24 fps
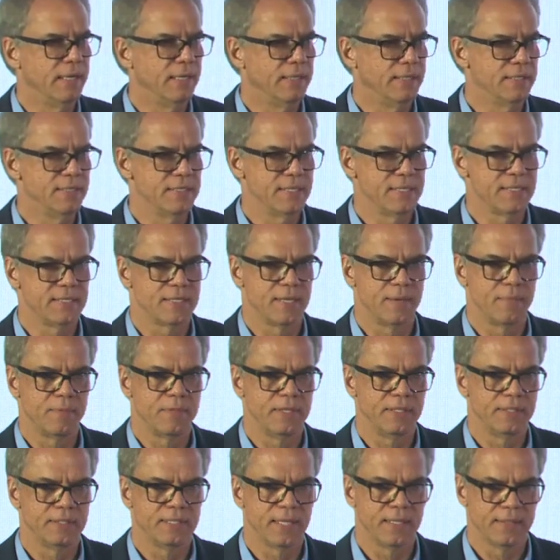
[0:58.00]
And this is
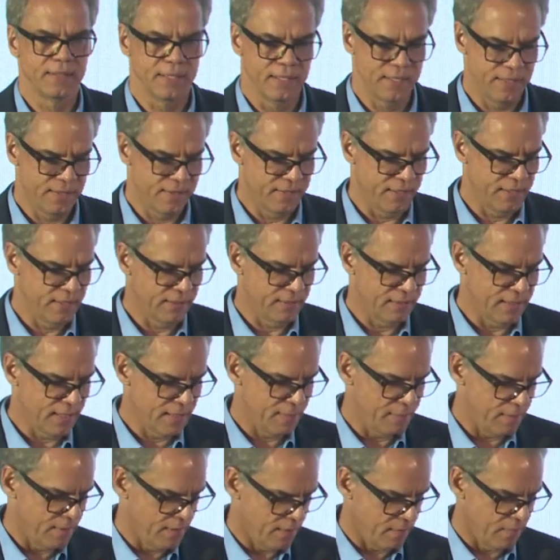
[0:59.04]
something that they think
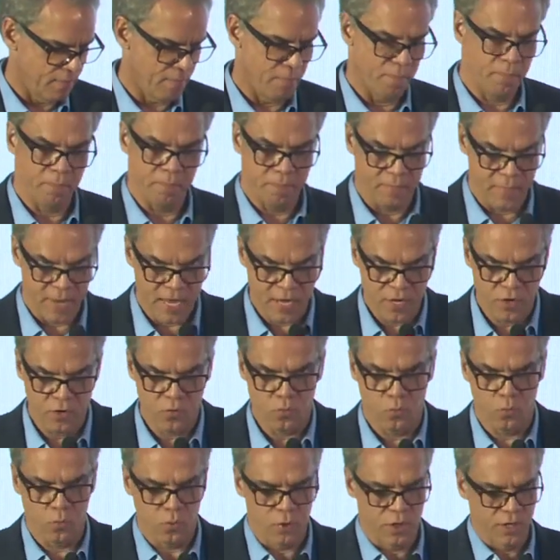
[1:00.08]
that may
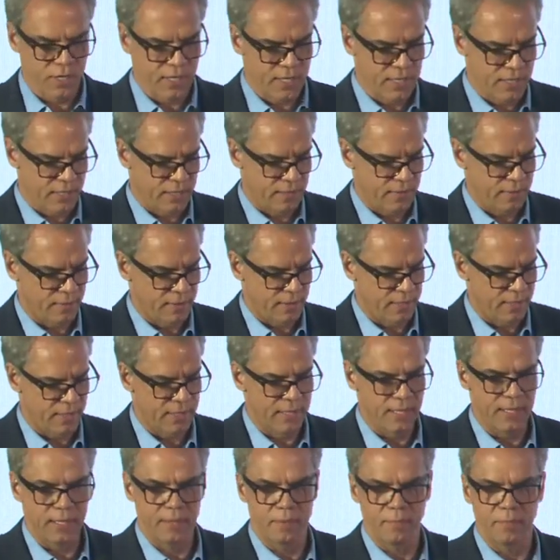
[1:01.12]
work,
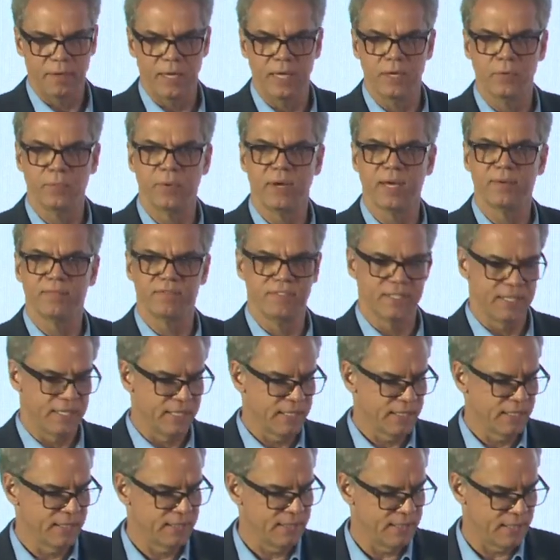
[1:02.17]
and we have
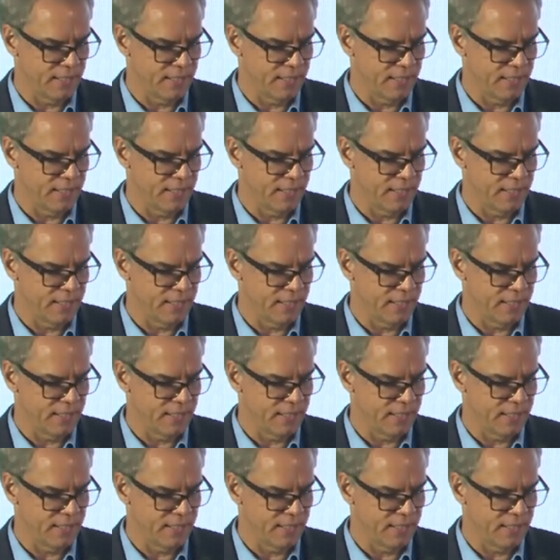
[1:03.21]
data